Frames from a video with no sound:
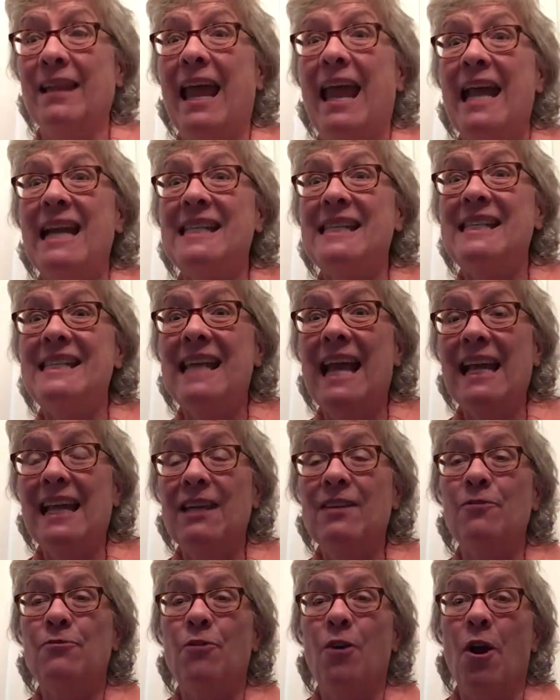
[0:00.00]

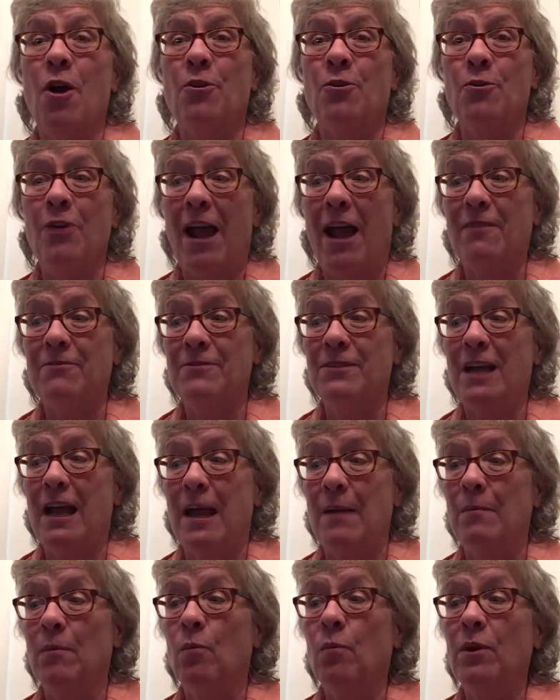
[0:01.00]
Second, for our craft
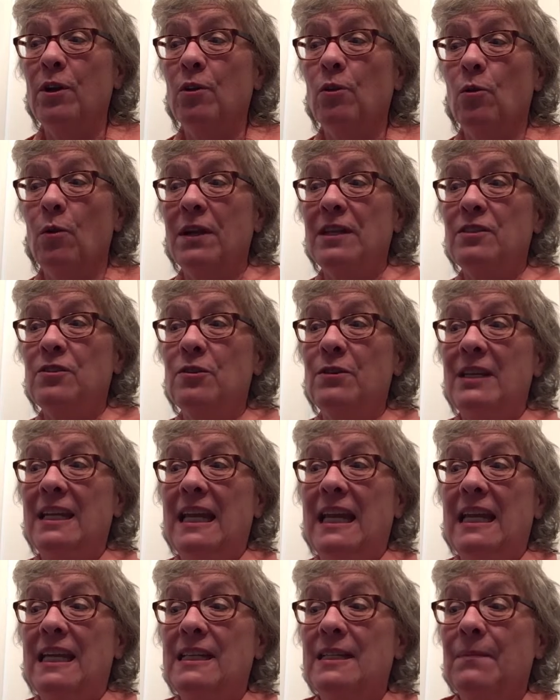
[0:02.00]
time, we are going to
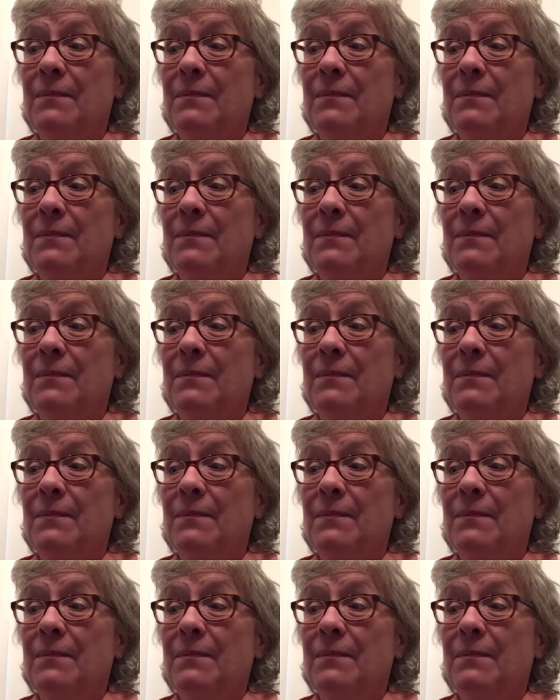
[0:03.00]
need